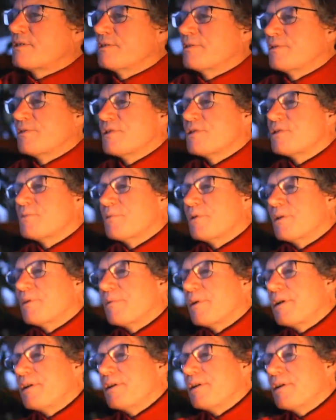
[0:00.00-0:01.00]
So this
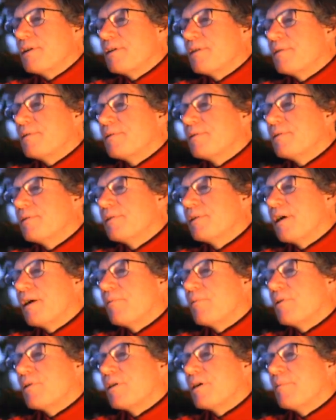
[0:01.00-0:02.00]
one right here,
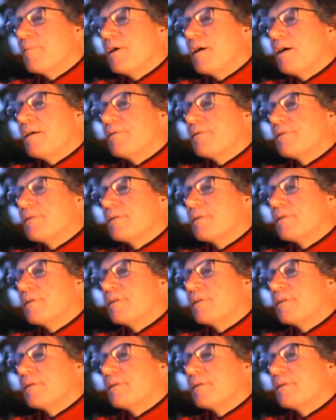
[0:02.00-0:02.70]
that will come off